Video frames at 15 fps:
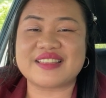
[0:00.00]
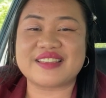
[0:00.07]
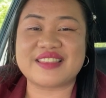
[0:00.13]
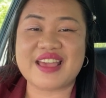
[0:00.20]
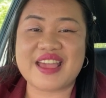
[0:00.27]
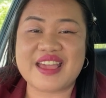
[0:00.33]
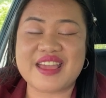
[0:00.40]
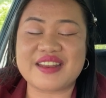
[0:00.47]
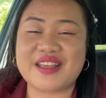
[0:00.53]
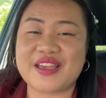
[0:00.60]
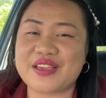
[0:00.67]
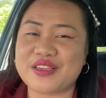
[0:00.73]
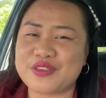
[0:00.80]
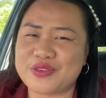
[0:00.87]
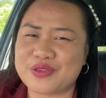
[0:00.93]
then
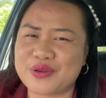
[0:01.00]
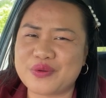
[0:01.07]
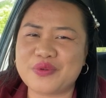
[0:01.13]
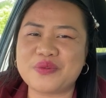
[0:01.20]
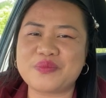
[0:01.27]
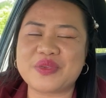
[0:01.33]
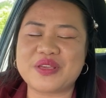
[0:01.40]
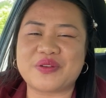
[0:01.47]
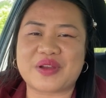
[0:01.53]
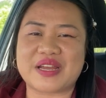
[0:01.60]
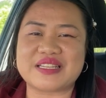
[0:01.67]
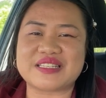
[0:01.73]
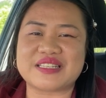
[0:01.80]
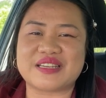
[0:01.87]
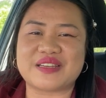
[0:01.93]
you will be
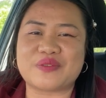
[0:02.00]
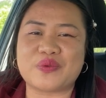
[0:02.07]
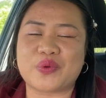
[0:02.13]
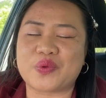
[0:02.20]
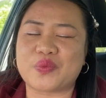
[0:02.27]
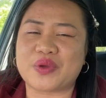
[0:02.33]
granted with